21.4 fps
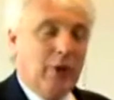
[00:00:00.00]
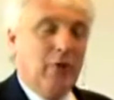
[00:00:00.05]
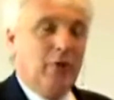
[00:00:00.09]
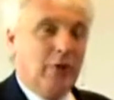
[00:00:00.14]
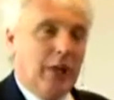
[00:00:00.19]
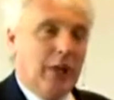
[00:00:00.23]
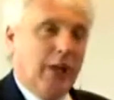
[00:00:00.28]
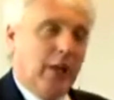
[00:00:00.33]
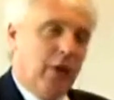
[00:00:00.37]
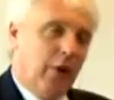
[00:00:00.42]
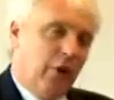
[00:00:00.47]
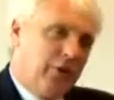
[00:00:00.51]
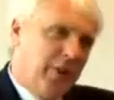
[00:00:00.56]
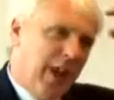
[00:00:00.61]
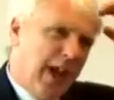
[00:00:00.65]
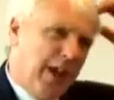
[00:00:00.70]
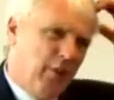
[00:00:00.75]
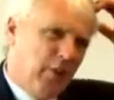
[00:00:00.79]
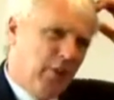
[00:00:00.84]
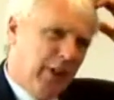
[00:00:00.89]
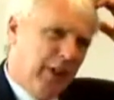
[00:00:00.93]
recently in Los
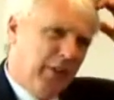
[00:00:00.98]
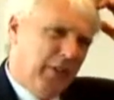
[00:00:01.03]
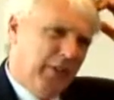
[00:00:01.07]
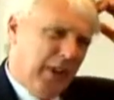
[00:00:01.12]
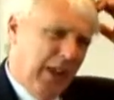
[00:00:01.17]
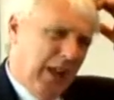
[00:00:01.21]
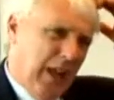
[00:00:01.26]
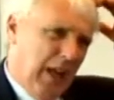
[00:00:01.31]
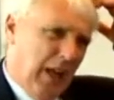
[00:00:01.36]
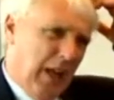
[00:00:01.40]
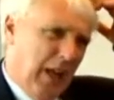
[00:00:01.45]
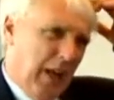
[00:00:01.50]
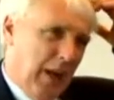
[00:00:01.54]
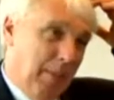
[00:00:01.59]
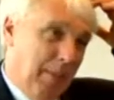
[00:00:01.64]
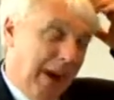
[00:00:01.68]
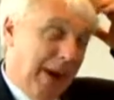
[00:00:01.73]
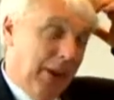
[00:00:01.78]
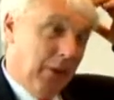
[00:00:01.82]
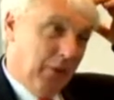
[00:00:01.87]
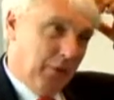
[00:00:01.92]
Angeles,
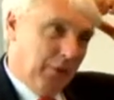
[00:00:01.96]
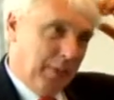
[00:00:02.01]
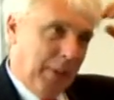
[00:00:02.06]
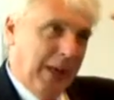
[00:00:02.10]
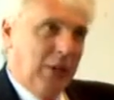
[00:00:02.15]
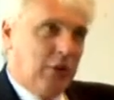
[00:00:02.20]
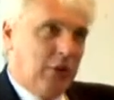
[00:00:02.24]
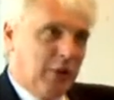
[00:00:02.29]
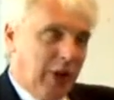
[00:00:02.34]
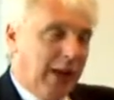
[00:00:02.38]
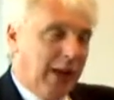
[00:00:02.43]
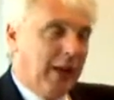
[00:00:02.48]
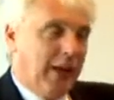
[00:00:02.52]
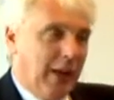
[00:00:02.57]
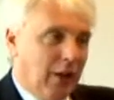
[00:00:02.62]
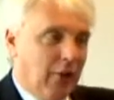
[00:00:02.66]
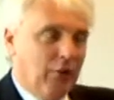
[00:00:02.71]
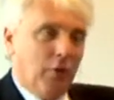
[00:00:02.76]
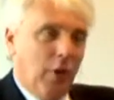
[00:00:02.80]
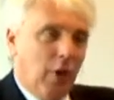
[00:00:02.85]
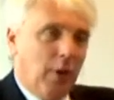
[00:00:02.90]
made a speech saying that
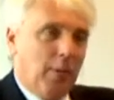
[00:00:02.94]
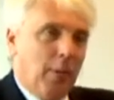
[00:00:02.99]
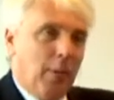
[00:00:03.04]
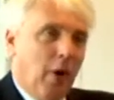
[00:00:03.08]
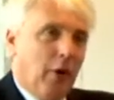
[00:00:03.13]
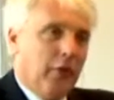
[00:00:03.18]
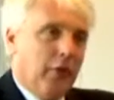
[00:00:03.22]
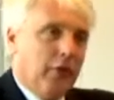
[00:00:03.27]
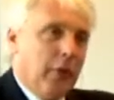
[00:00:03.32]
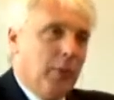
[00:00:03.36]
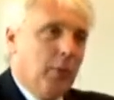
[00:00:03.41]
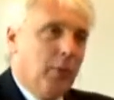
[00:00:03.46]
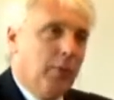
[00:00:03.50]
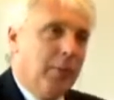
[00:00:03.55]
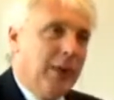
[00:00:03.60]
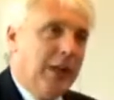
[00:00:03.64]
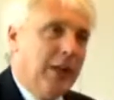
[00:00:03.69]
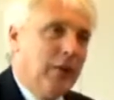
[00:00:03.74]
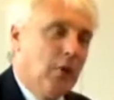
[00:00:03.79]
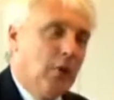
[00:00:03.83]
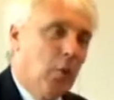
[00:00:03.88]
his foreign policy would
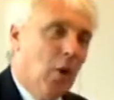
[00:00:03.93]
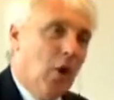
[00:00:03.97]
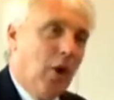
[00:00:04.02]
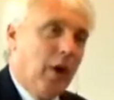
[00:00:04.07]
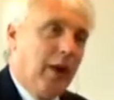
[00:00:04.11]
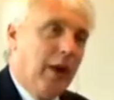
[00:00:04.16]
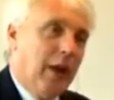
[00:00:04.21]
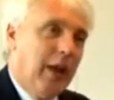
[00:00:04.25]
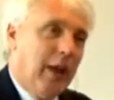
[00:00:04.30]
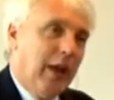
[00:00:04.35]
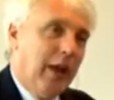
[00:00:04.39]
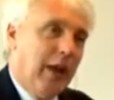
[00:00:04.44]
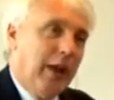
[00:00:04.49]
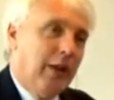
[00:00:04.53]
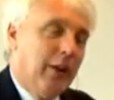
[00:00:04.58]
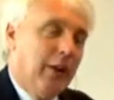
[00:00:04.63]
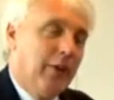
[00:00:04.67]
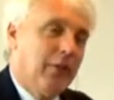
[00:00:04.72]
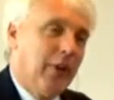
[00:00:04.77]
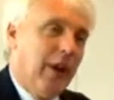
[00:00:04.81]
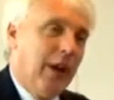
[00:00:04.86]
be to work in
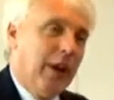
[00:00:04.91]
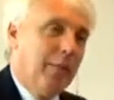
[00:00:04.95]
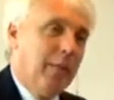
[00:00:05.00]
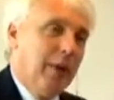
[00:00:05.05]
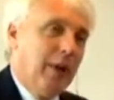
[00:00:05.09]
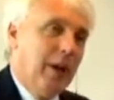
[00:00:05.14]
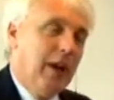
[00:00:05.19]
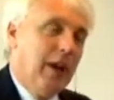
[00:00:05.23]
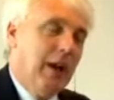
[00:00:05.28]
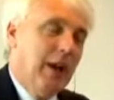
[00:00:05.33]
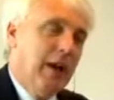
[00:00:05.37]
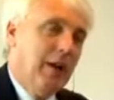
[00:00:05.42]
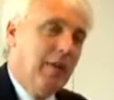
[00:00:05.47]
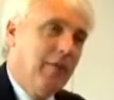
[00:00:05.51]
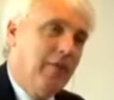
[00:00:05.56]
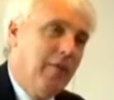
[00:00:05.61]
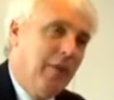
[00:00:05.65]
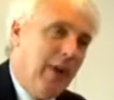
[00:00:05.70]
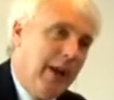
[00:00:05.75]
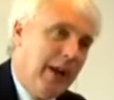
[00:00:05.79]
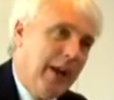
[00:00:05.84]
the same
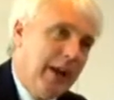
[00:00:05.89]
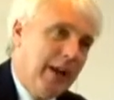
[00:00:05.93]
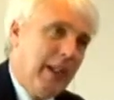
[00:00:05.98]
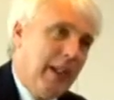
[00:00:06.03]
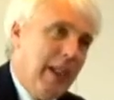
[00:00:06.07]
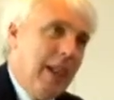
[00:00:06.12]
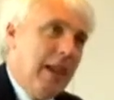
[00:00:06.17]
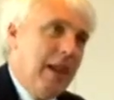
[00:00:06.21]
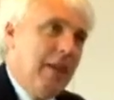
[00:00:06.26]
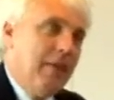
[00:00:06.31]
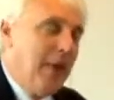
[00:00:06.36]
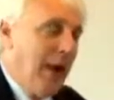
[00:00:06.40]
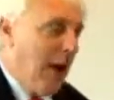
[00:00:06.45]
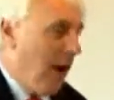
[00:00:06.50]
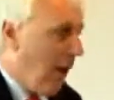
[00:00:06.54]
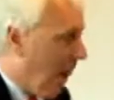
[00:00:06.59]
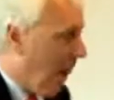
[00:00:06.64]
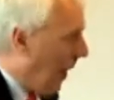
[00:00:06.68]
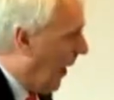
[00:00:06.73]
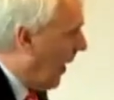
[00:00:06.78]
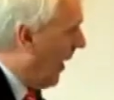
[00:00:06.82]
vein.
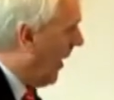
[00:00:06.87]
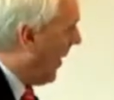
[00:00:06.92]
Now,